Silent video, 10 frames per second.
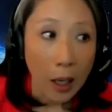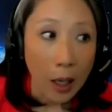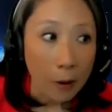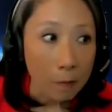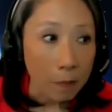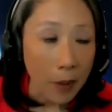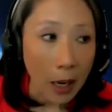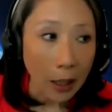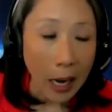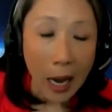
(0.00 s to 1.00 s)

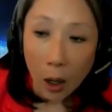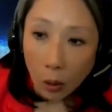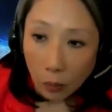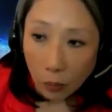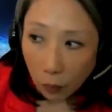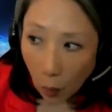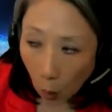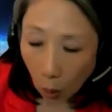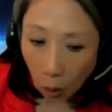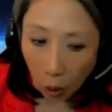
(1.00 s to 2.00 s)
account
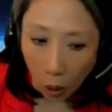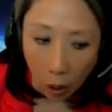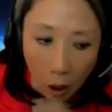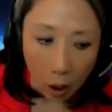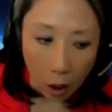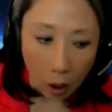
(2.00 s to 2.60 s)
for